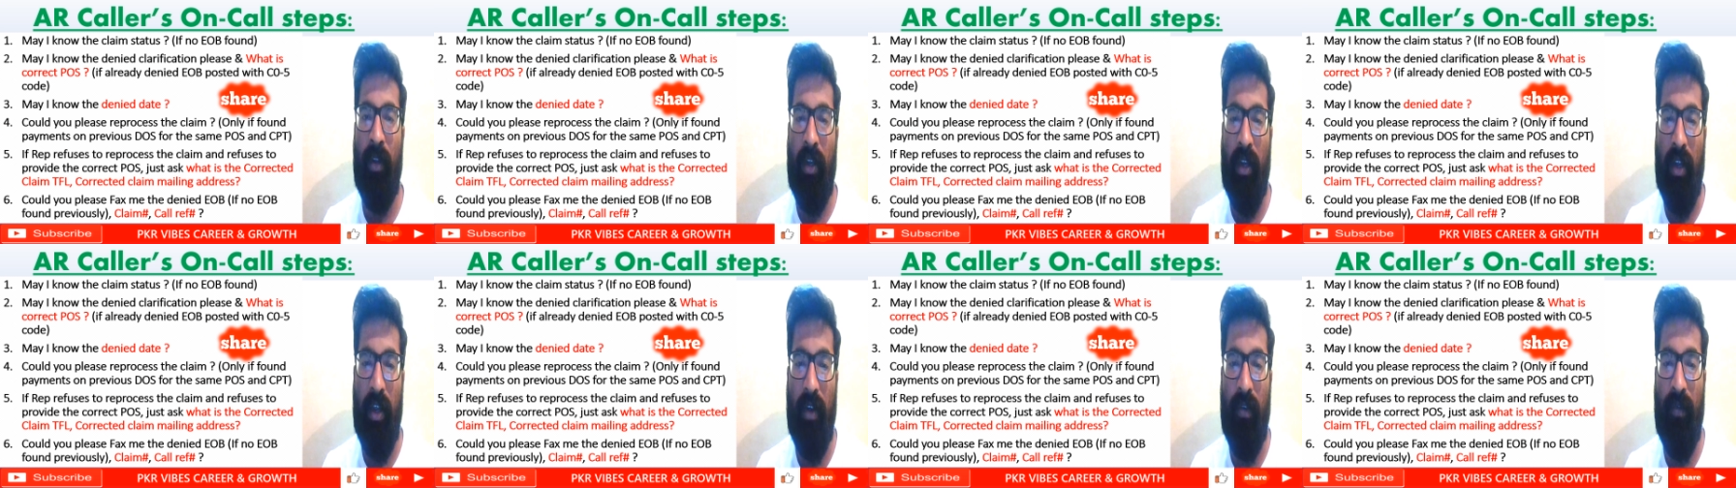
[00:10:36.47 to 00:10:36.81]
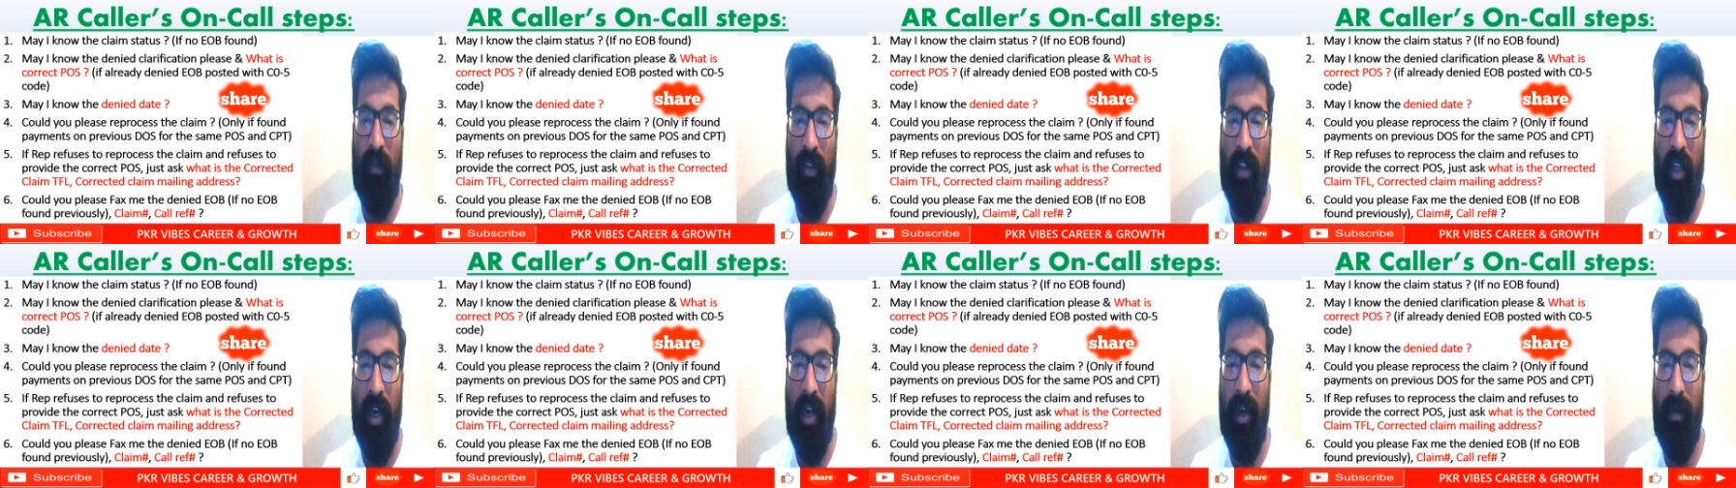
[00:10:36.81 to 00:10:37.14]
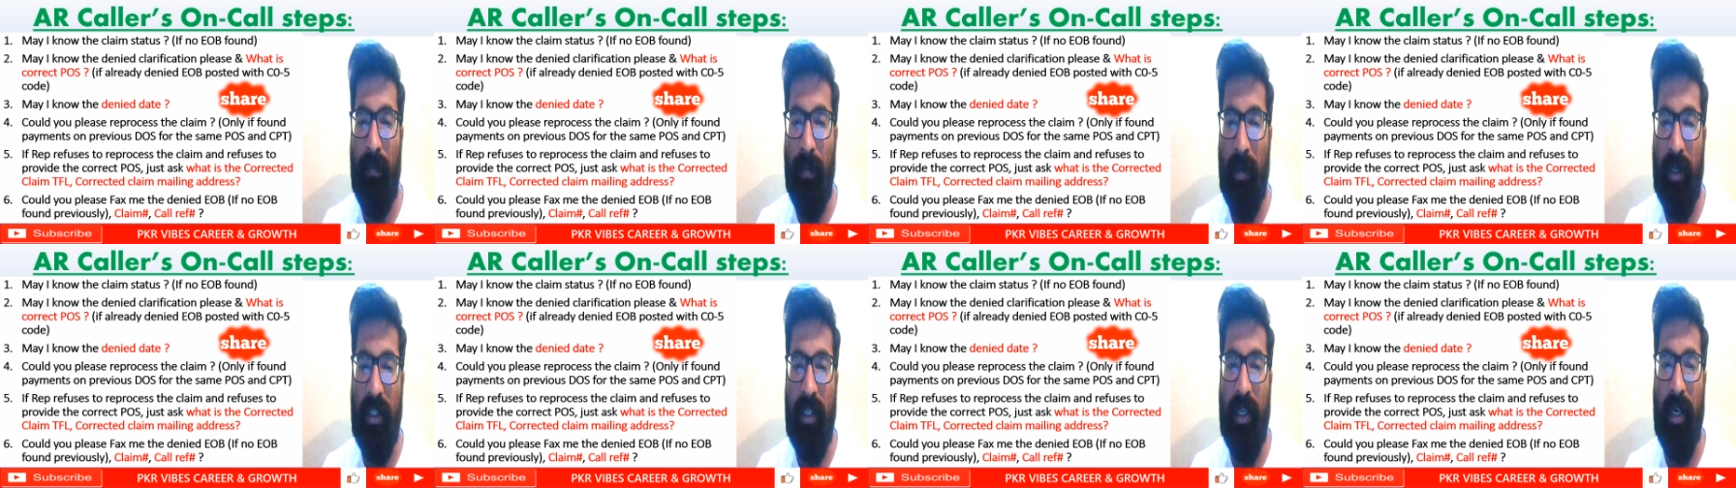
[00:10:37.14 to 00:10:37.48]
If the
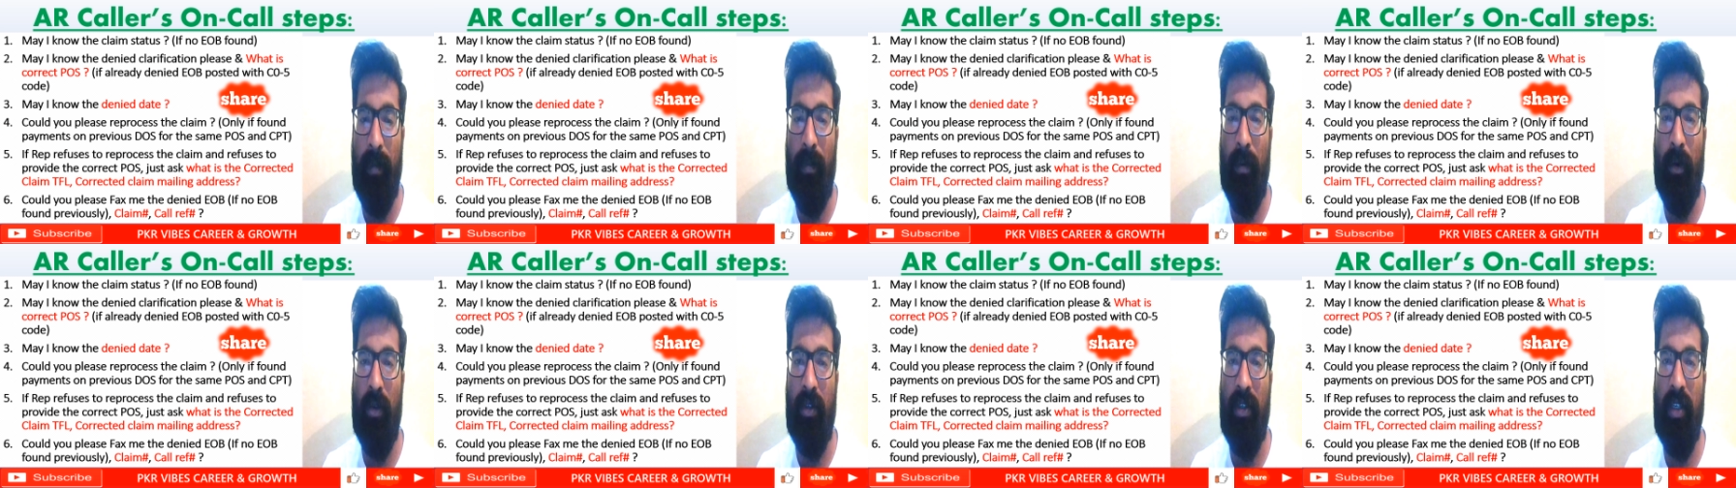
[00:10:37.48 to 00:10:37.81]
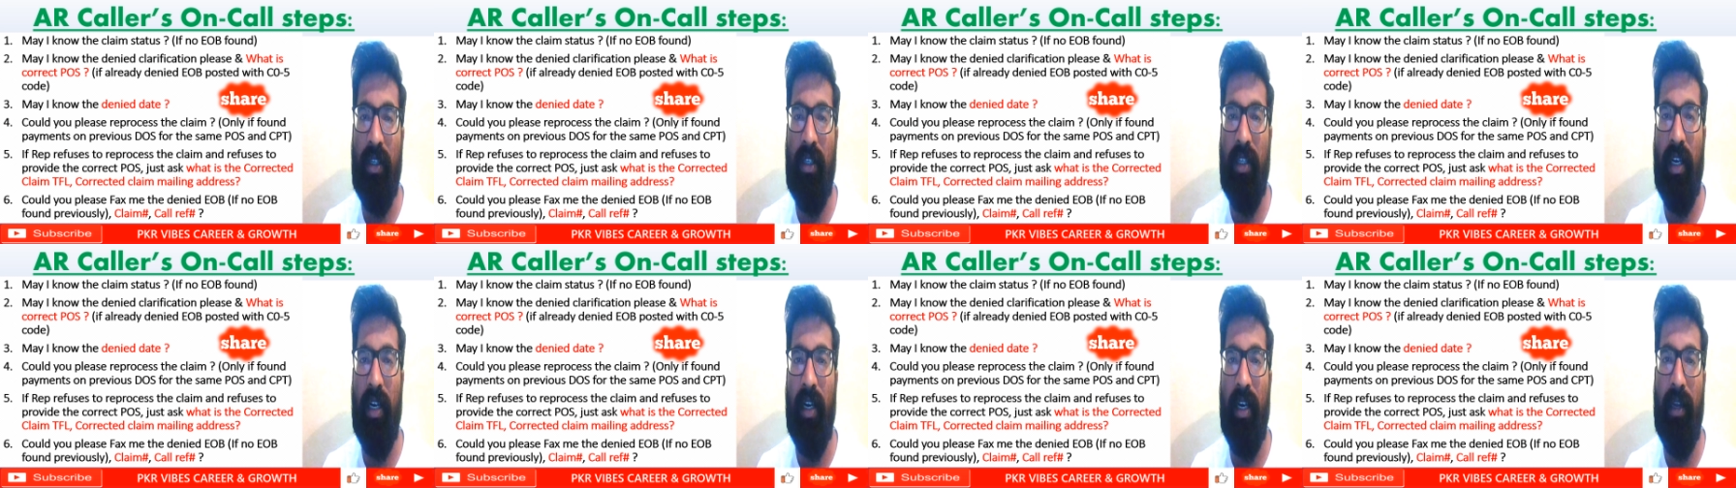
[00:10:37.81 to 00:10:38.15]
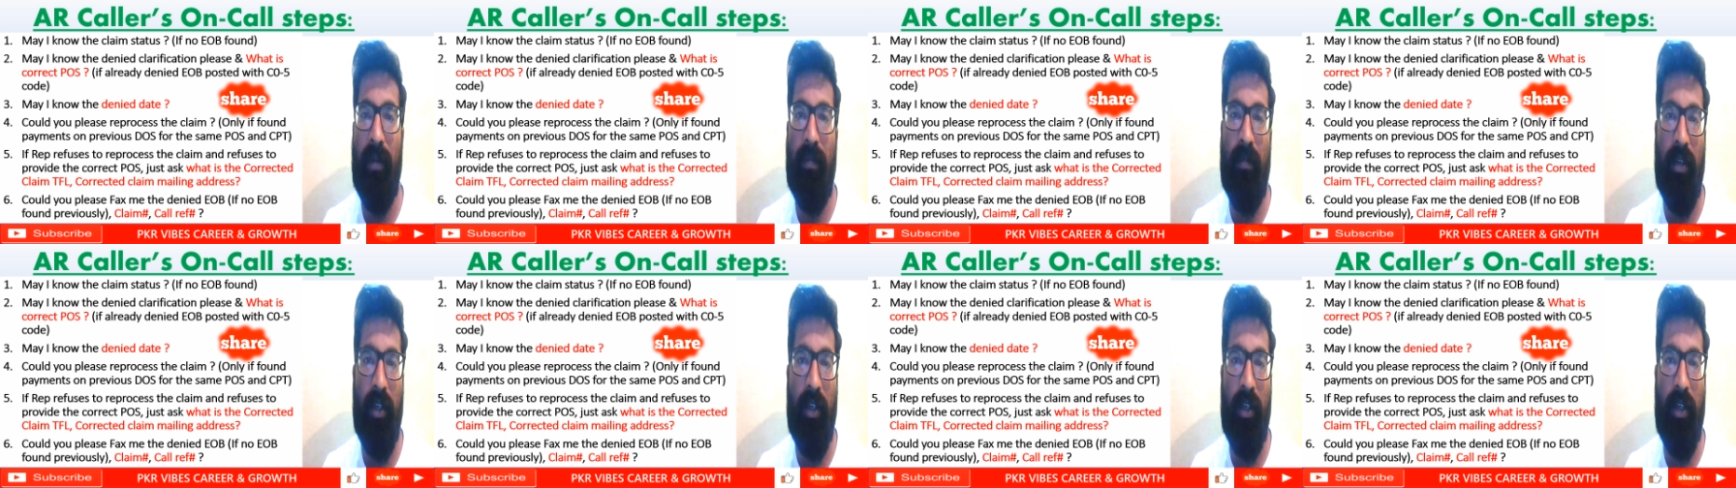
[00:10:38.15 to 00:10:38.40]
rep is reprocess the claim,